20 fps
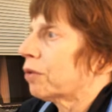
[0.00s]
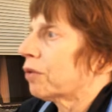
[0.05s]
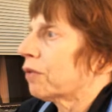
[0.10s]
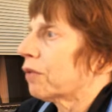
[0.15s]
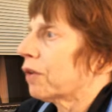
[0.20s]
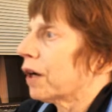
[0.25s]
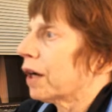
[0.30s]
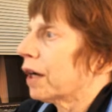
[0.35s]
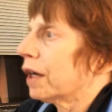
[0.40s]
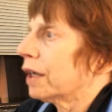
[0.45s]

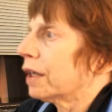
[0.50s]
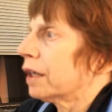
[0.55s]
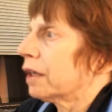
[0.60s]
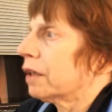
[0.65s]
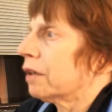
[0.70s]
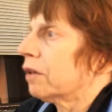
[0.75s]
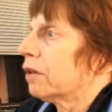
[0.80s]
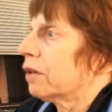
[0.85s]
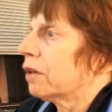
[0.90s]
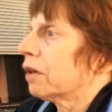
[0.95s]

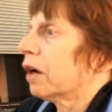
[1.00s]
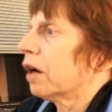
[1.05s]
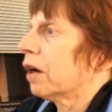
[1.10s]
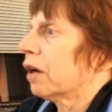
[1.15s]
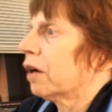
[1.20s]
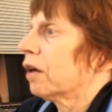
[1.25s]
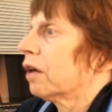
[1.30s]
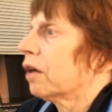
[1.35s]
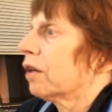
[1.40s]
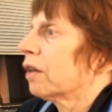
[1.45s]
provided.
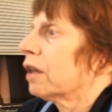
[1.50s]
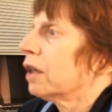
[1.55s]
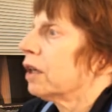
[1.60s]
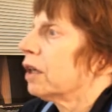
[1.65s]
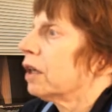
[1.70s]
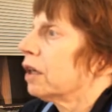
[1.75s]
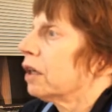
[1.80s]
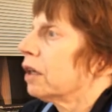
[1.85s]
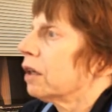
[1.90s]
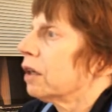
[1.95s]

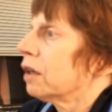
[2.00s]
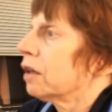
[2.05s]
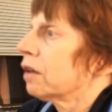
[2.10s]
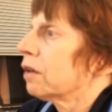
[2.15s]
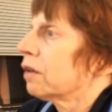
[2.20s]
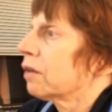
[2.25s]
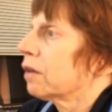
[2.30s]
The